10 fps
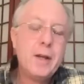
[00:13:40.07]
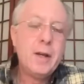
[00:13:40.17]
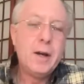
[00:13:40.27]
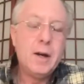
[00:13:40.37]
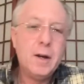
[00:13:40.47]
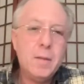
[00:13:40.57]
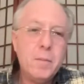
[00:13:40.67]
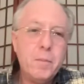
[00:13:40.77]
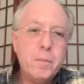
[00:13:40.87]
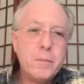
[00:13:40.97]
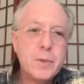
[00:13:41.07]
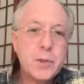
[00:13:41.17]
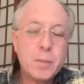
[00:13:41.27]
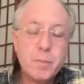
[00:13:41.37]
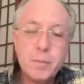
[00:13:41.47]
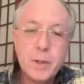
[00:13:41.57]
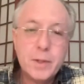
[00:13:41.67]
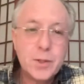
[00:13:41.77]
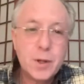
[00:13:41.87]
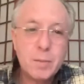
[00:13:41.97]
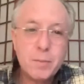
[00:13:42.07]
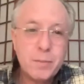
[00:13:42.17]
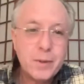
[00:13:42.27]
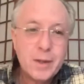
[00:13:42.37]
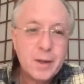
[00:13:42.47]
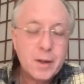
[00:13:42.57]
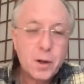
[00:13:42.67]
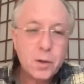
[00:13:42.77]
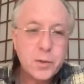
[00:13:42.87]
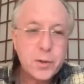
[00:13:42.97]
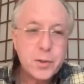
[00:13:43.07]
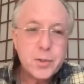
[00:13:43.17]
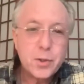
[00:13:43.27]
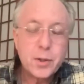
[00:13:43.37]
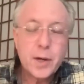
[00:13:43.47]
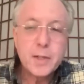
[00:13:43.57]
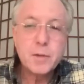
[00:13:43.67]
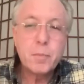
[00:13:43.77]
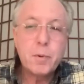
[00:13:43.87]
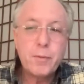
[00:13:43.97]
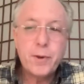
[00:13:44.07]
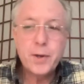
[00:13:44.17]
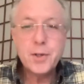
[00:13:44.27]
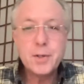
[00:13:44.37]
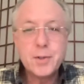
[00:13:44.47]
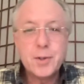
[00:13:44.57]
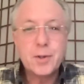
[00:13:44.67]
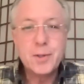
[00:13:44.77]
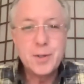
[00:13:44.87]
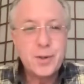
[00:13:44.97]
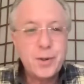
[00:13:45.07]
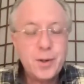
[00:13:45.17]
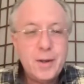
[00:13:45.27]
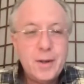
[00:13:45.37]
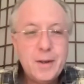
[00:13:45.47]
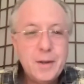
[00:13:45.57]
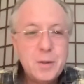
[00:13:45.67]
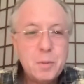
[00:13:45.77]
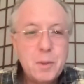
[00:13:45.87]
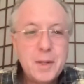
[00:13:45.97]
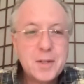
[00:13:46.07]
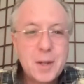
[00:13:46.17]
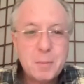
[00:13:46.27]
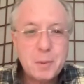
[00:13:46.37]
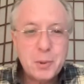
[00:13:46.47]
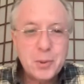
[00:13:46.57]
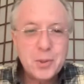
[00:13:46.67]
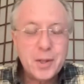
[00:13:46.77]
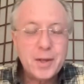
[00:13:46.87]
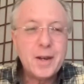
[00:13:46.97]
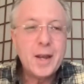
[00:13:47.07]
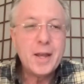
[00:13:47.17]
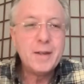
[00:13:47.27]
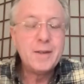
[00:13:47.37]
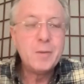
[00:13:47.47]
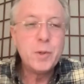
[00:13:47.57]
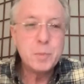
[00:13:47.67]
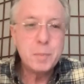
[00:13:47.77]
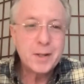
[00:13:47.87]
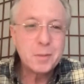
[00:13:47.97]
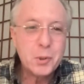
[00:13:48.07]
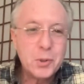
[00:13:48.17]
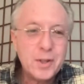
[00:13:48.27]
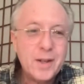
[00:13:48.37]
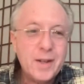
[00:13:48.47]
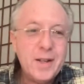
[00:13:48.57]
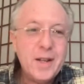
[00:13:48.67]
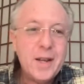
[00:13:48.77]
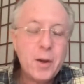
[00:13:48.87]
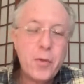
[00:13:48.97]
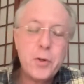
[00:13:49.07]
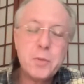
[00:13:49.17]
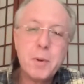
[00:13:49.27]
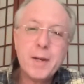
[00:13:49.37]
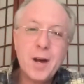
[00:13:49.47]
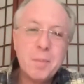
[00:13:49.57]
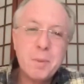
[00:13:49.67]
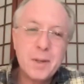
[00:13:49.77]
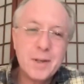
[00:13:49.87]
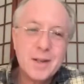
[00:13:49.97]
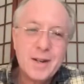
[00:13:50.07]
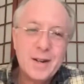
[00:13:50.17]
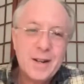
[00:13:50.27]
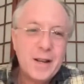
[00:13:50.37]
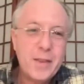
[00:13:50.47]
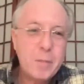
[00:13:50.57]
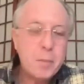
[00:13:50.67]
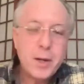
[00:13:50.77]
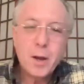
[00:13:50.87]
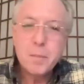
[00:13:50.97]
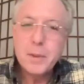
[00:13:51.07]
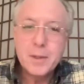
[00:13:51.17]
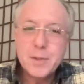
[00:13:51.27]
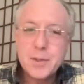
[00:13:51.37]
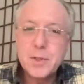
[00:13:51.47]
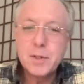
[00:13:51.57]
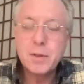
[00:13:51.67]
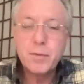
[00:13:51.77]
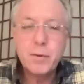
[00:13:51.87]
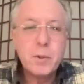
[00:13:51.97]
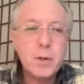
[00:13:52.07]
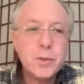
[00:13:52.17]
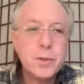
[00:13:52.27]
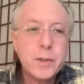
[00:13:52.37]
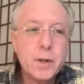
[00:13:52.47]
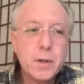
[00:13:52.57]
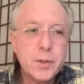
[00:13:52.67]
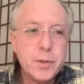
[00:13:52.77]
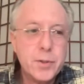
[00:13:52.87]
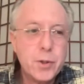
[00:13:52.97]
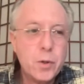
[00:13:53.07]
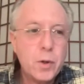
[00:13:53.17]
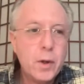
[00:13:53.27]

In some cultures, certain kinds of professions are considered to be acceptable and respectable, and others might not be. And that might not be consistent from culture to culture. So